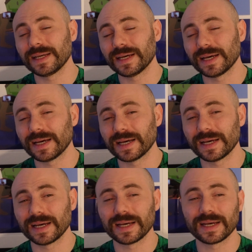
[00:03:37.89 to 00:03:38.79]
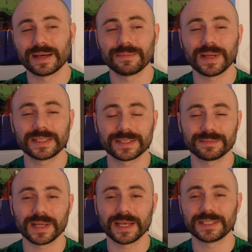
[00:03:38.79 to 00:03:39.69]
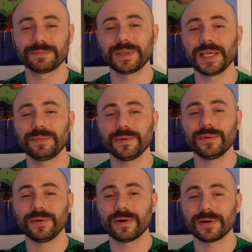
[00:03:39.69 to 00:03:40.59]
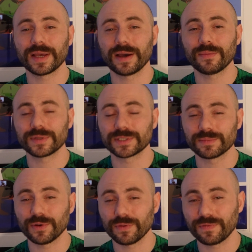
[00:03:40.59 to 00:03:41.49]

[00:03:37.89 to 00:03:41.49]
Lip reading: met some nice people, hung out with some old